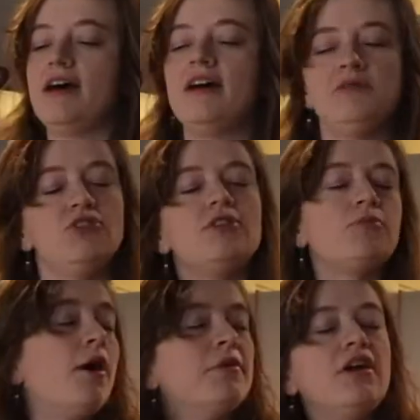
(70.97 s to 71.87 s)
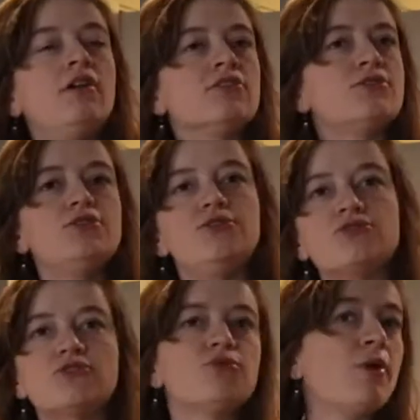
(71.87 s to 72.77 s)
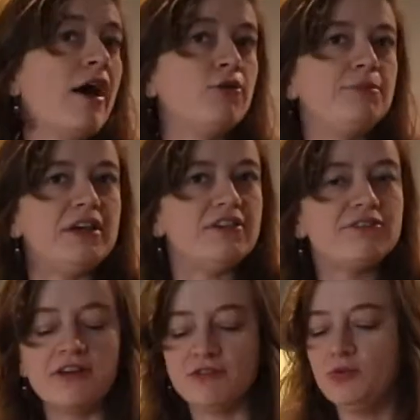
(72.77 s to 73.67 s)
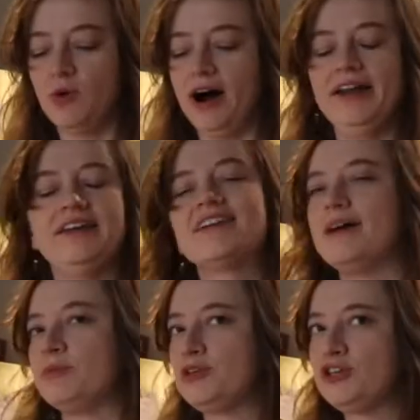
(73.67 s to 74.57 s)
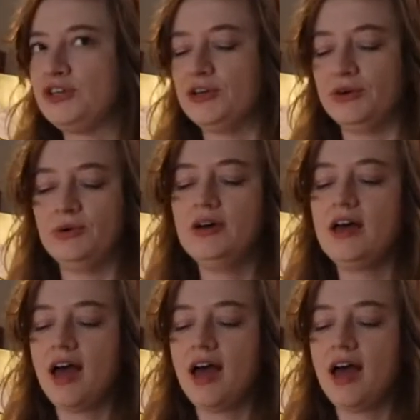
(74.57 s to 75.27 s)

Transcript: You could probably also use ground beef if you want. It's up to you.